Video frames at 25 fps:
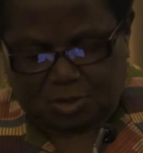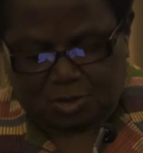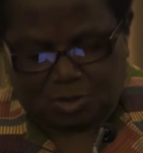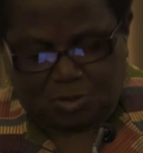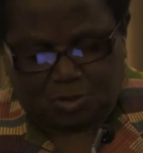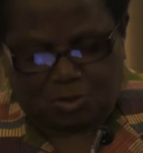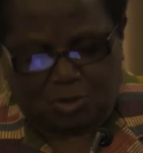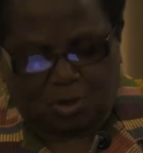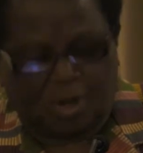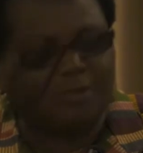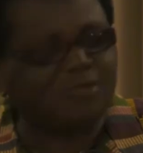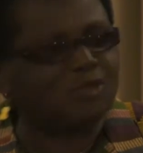
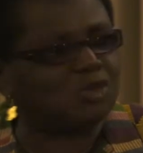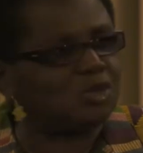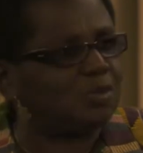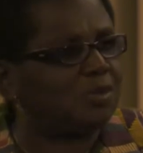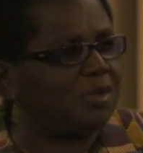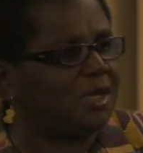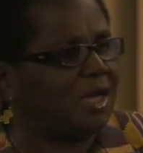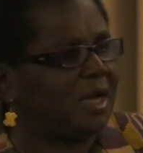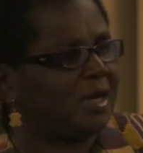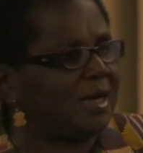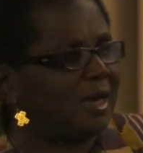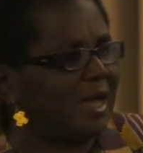You have to
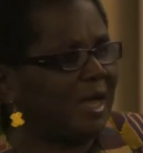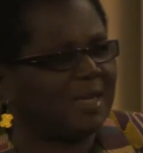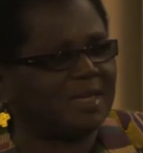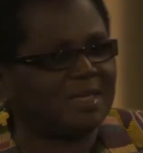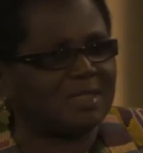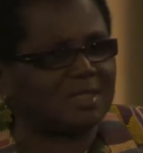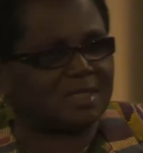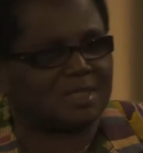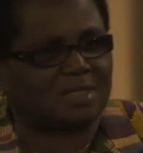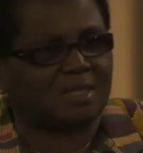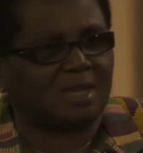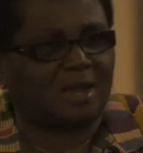be an
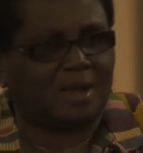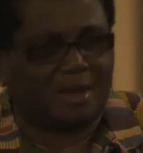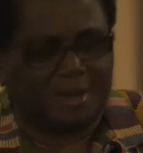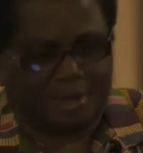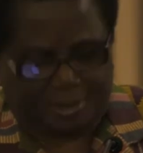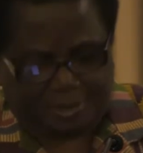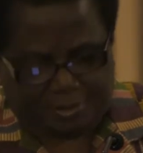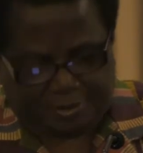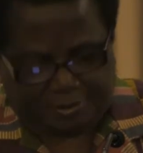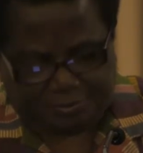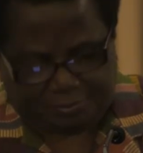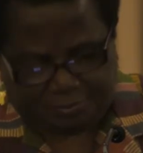
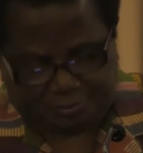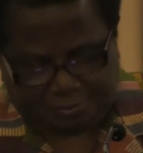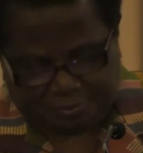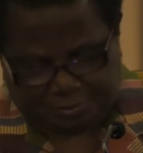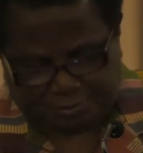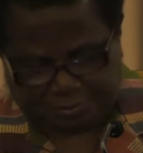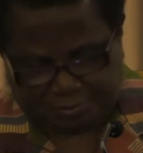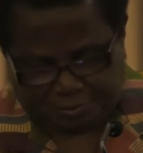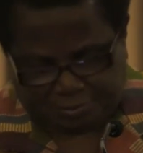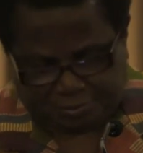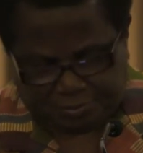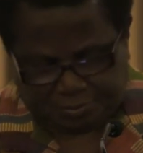Einstein,
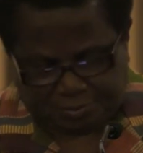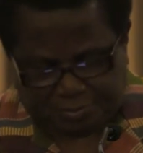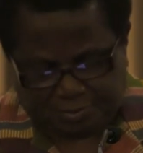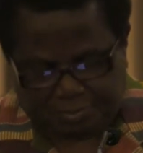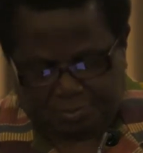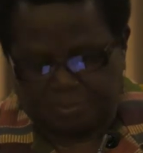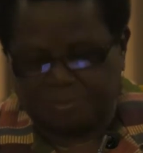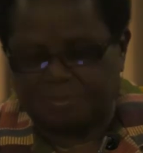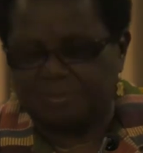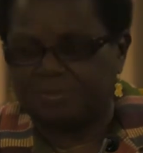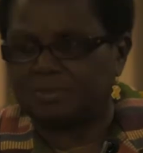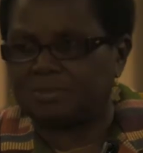
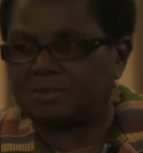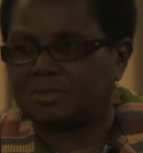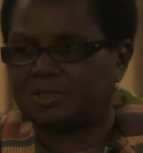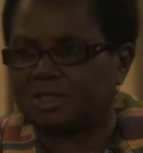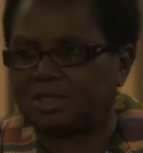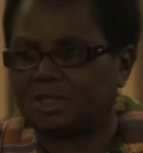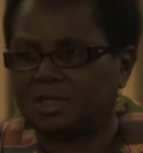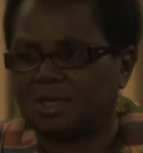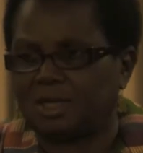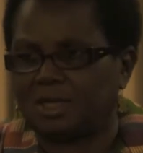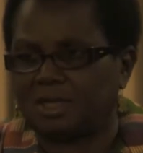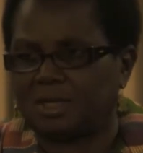
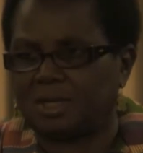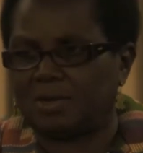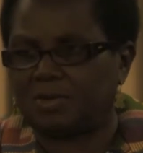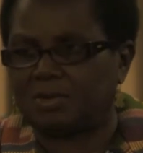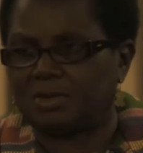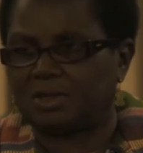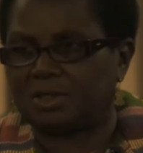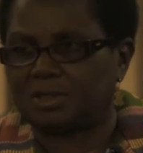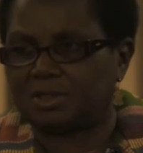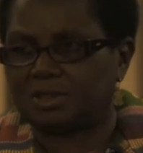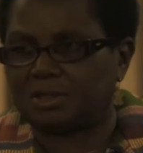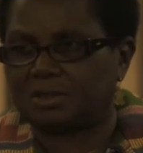in other
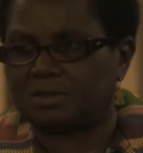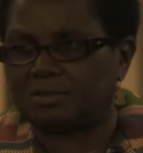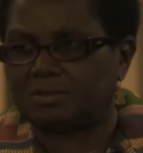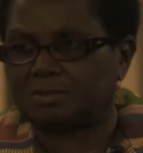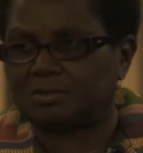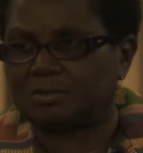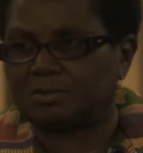words.